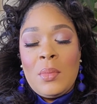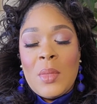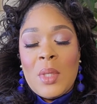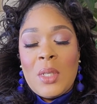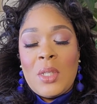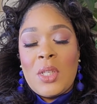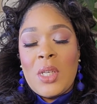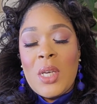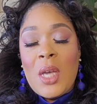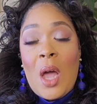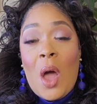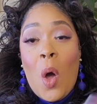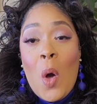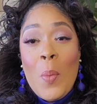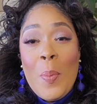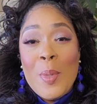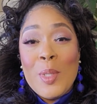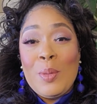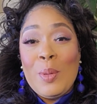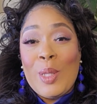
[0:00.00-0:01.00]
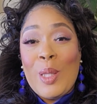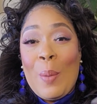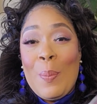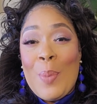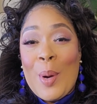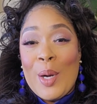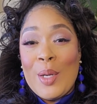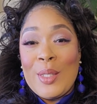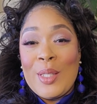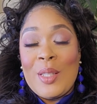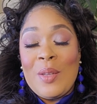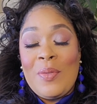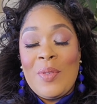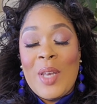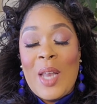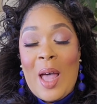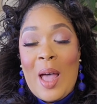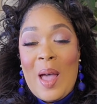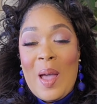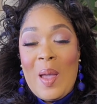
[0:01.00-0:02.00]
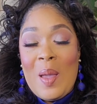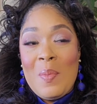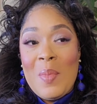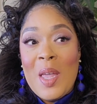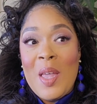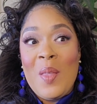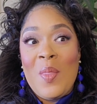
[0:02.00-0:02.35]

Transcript: She opens with a burst of lime,